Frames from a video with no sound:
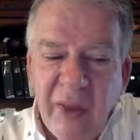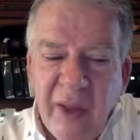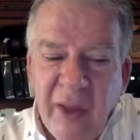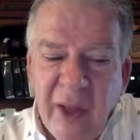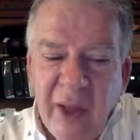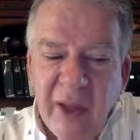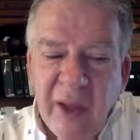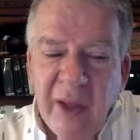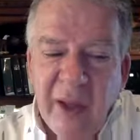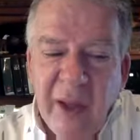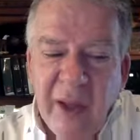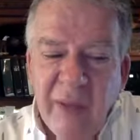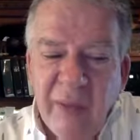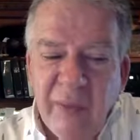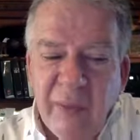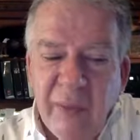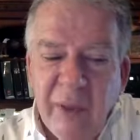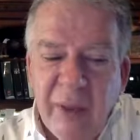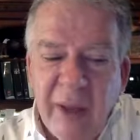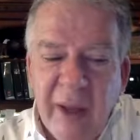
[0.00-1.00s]
thanked God
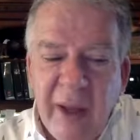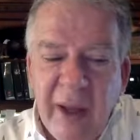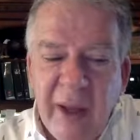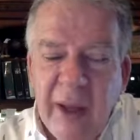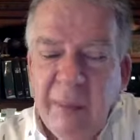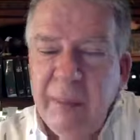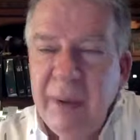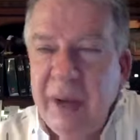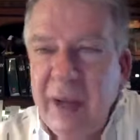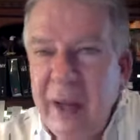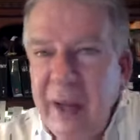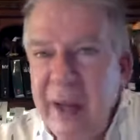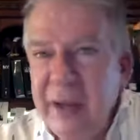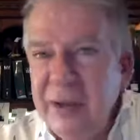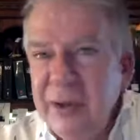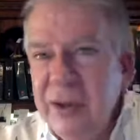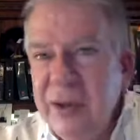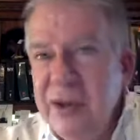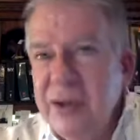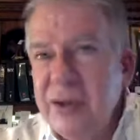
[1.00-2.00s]
for it and began
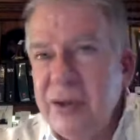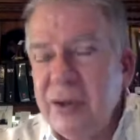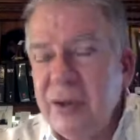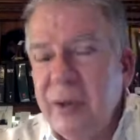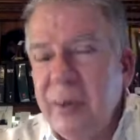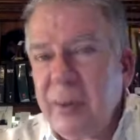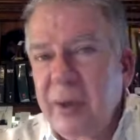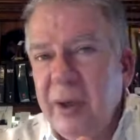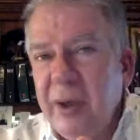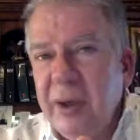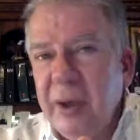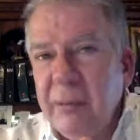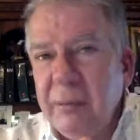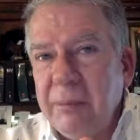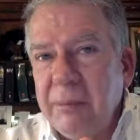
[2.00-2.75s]
to distribute it.